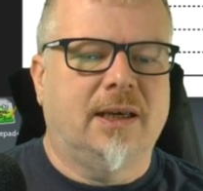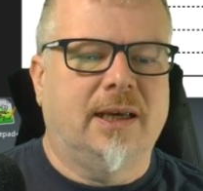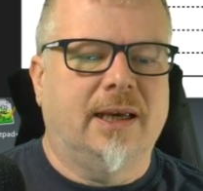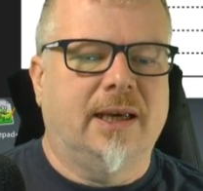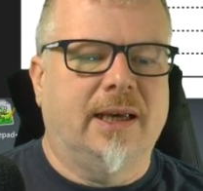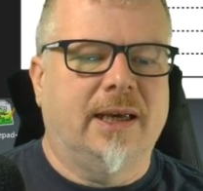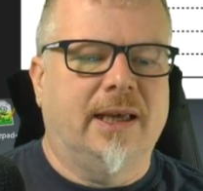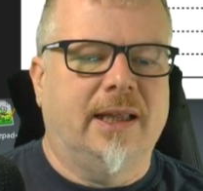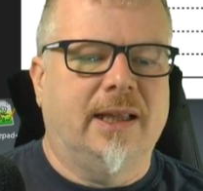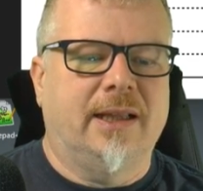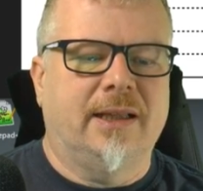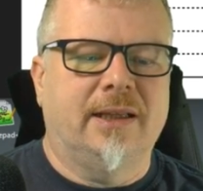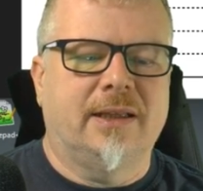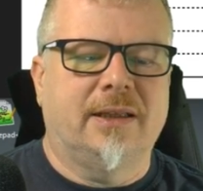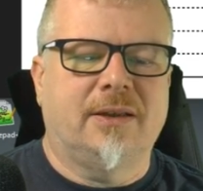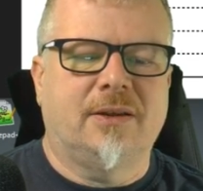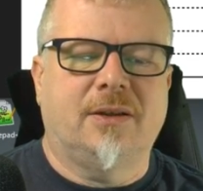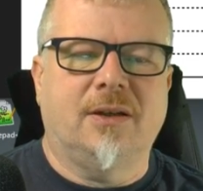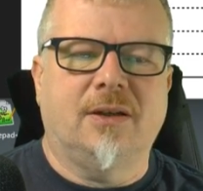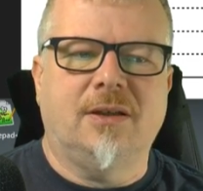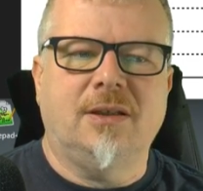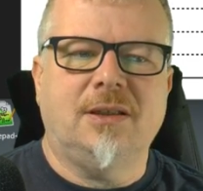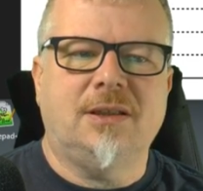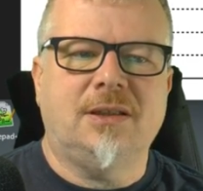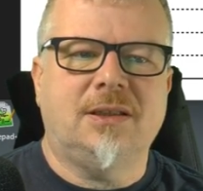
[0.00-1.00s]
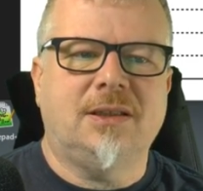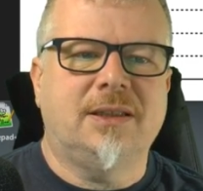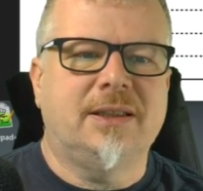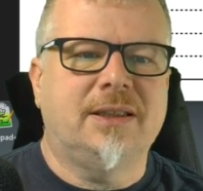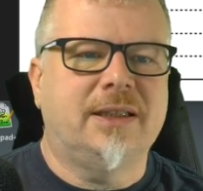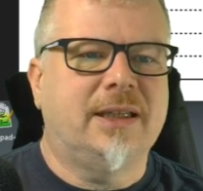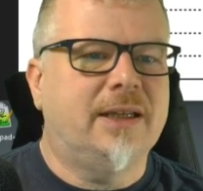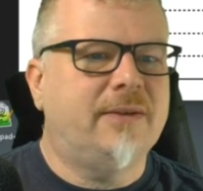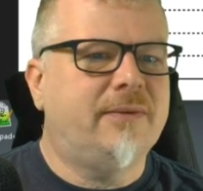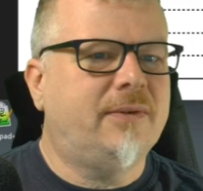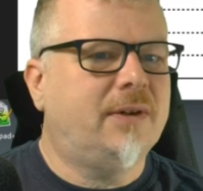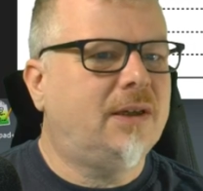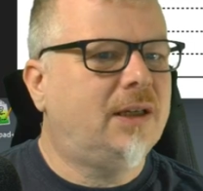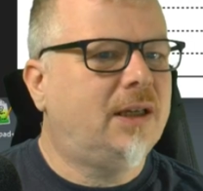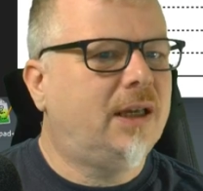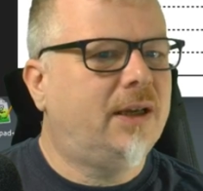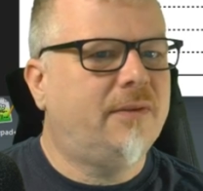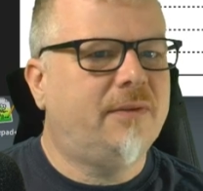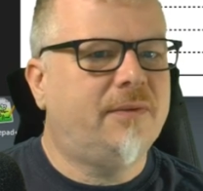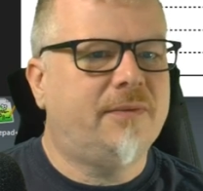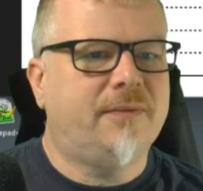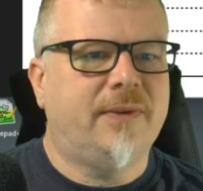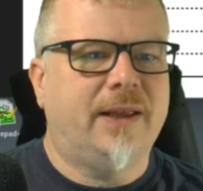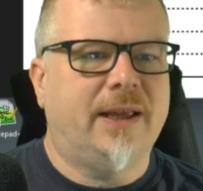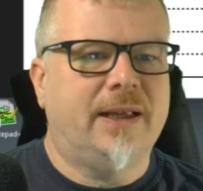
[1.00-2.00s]
and it does never
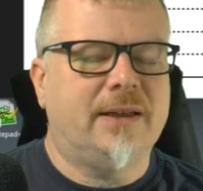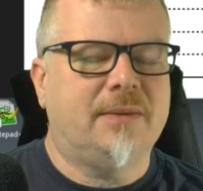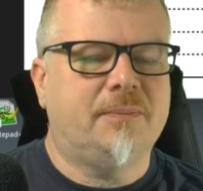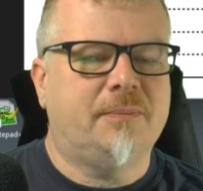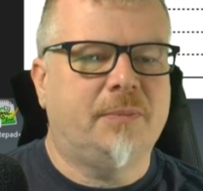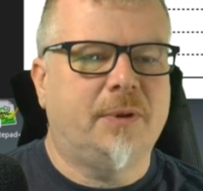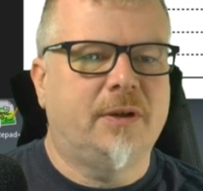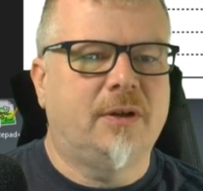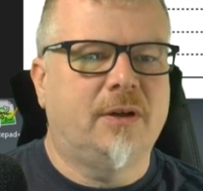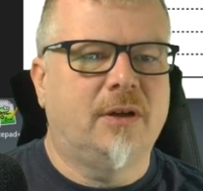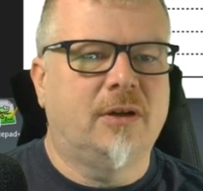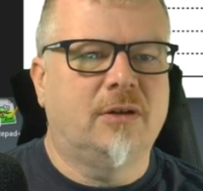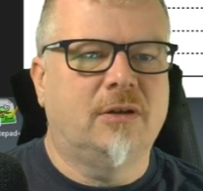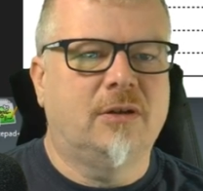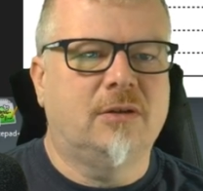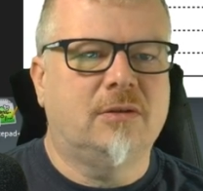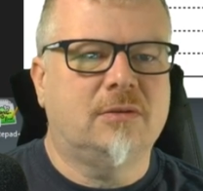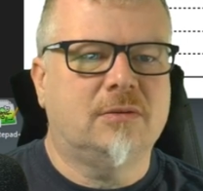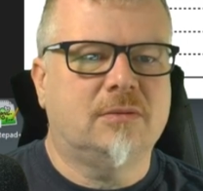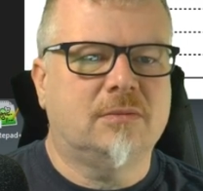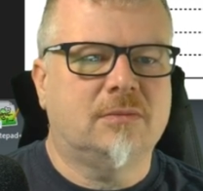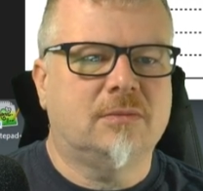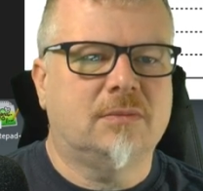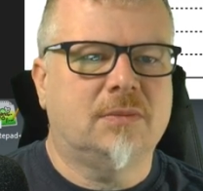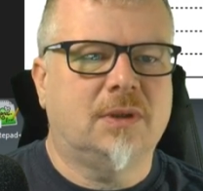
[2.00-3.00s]
have that below.